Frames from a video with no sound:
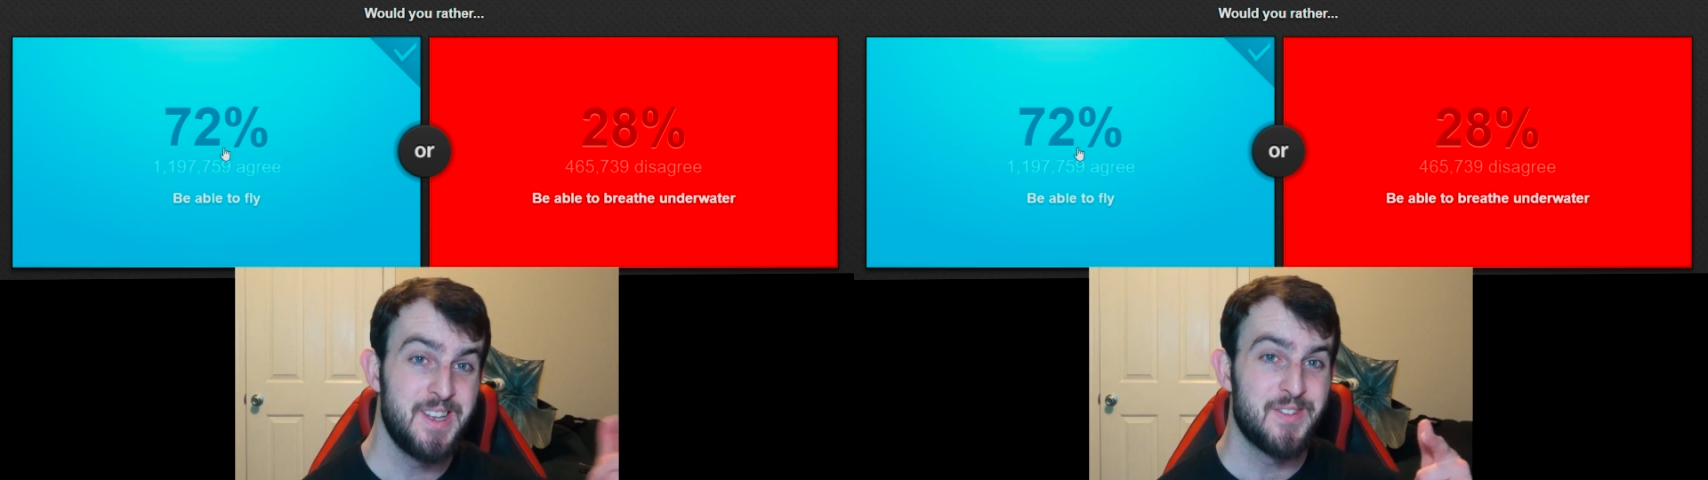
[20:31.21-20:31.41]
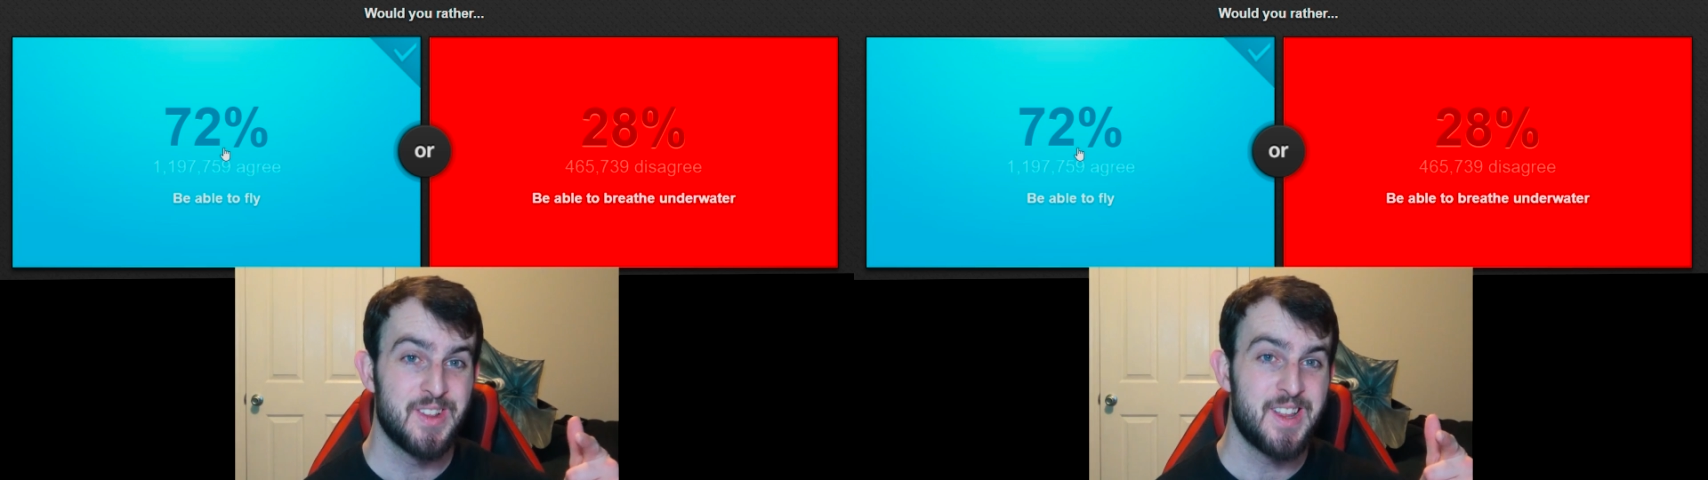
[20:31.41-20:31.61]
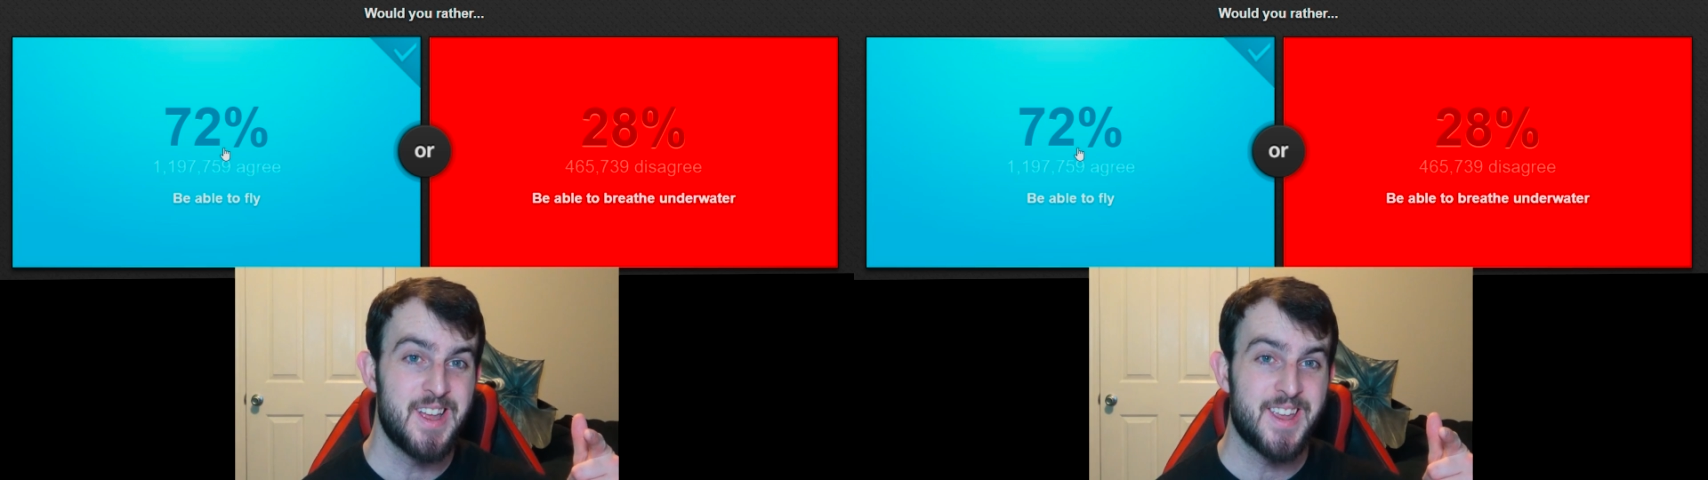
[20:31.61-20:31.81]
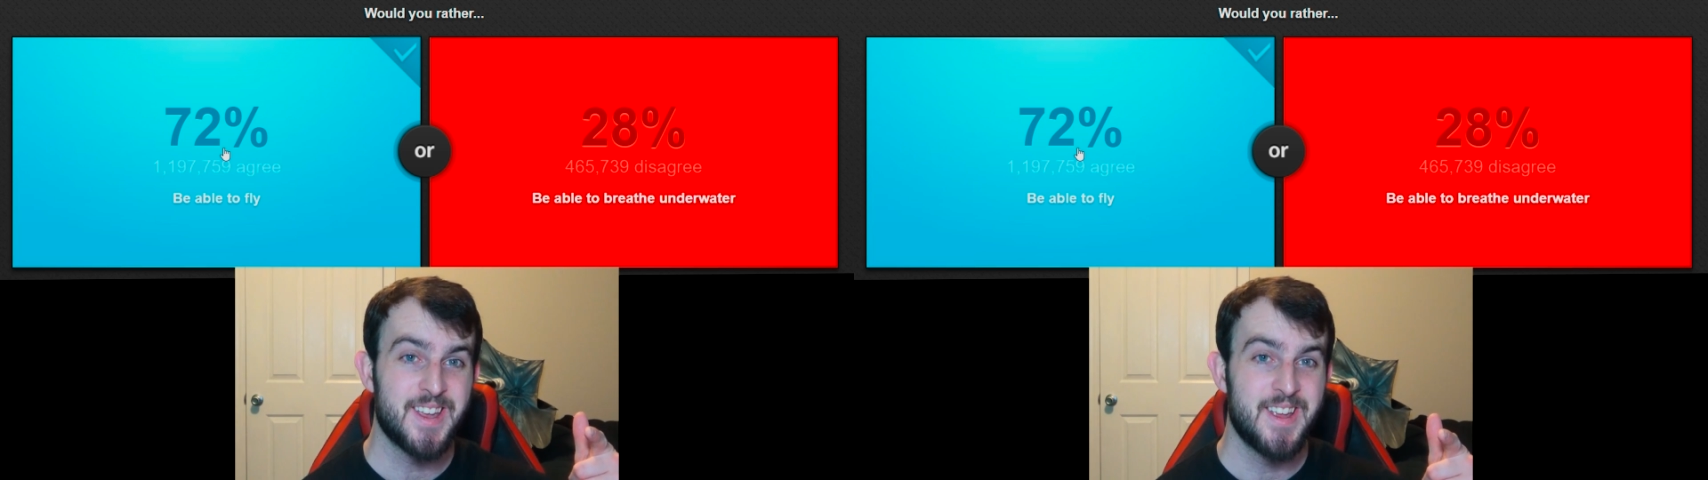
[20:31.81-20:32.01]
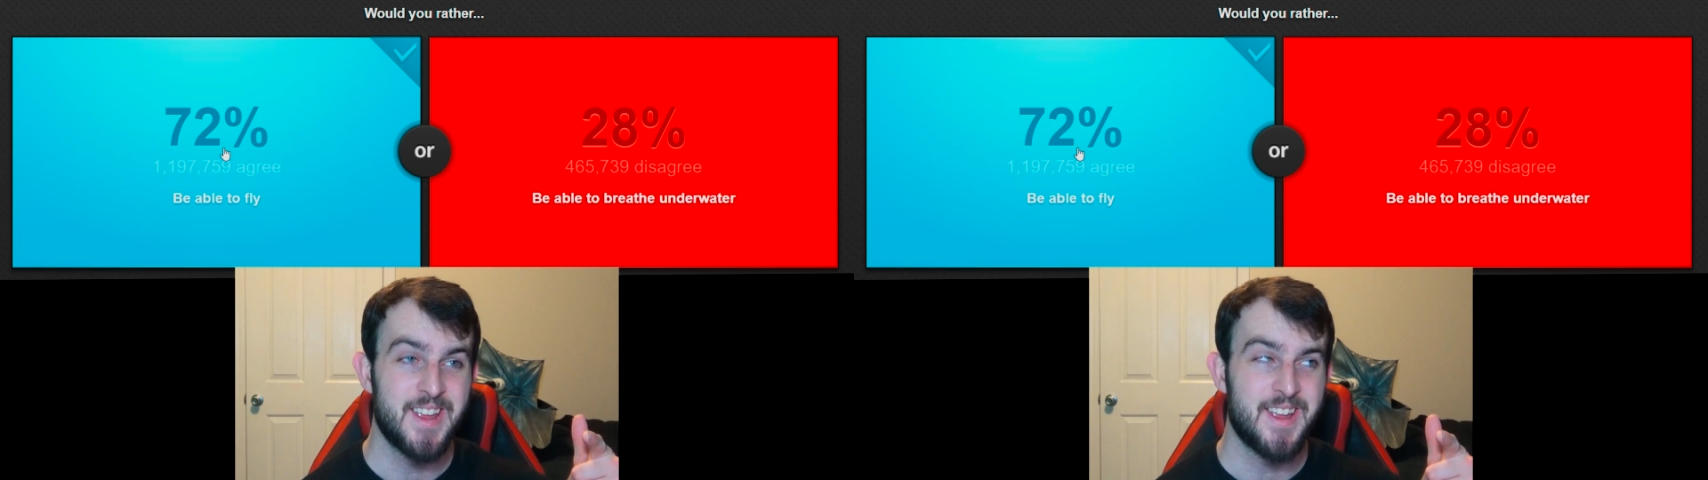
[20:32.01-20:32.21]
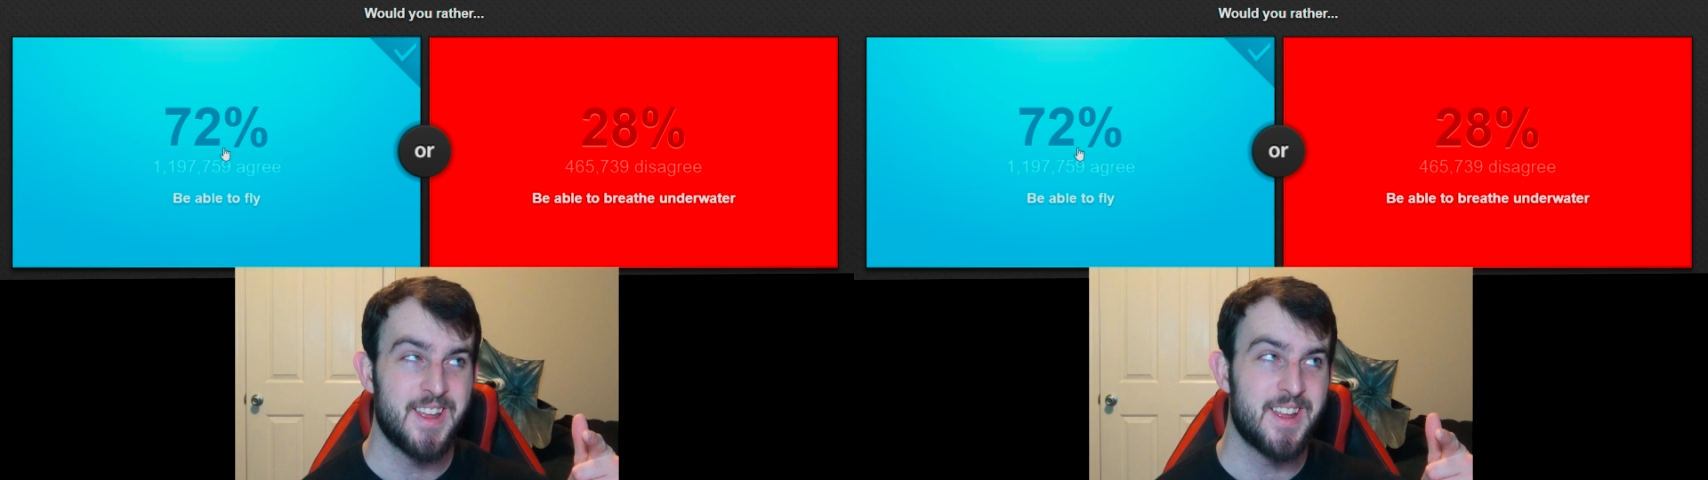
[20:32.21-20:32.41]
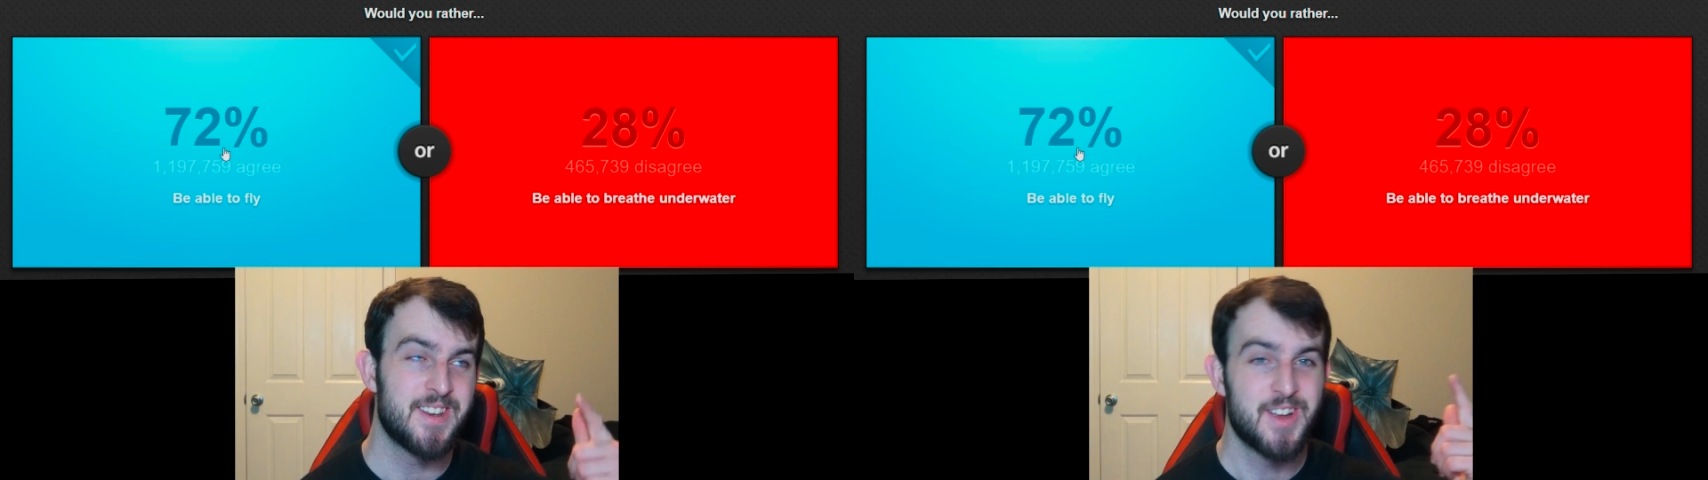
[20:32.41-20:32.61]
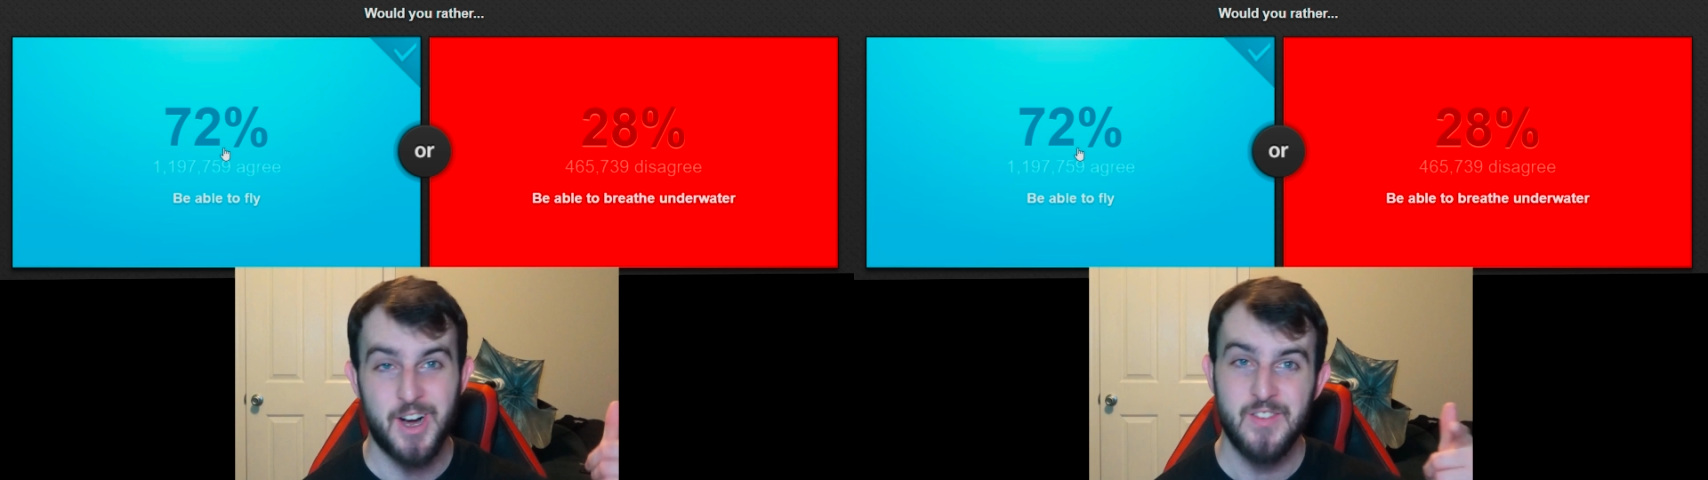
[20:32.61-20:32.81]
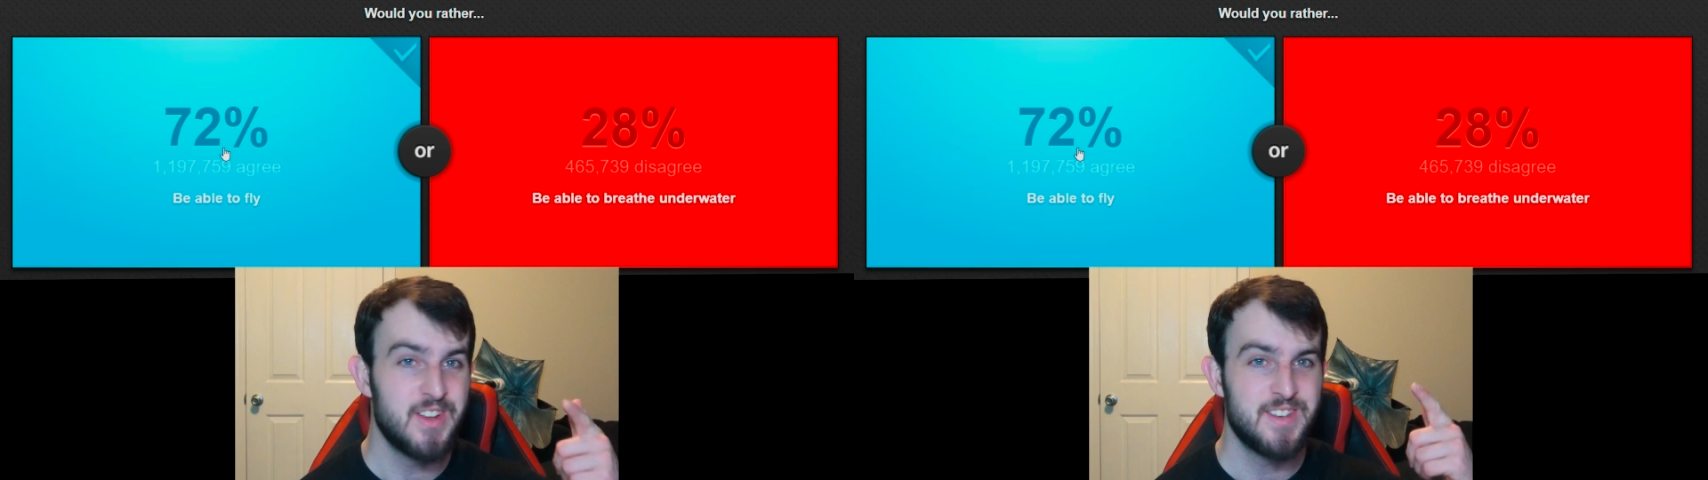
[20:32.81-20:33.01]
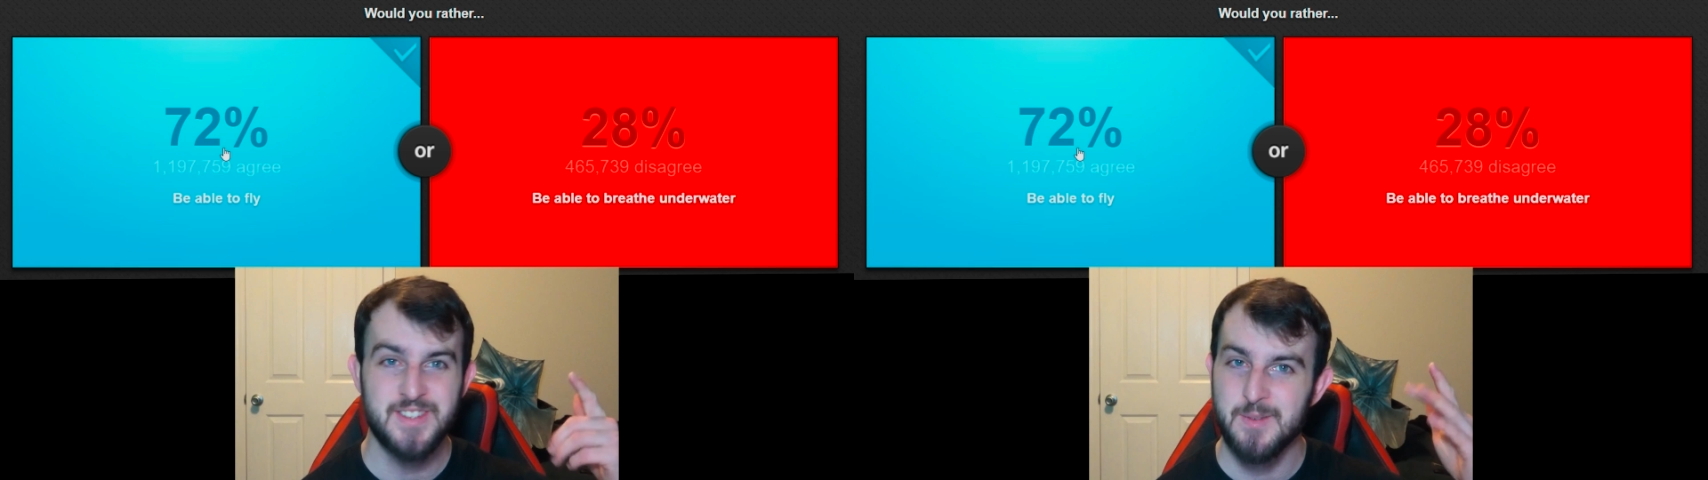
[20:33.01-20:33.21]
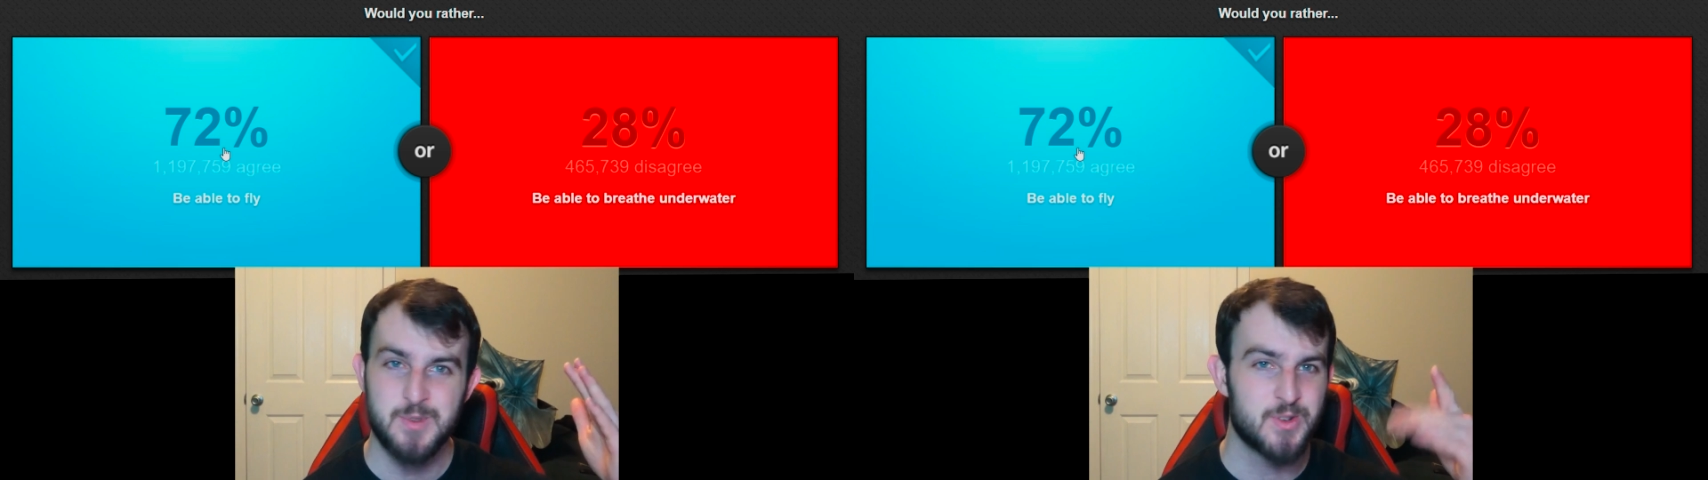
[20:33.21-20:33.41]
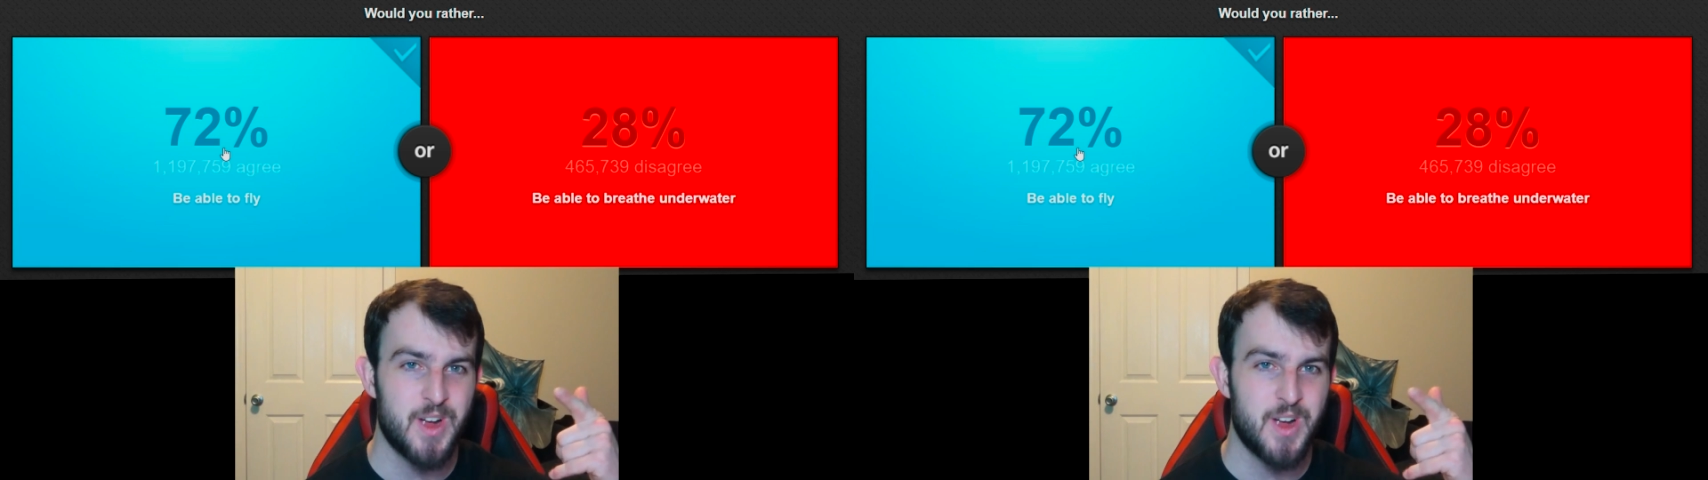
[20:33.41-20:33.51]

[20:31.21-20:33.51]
leave a like and comment and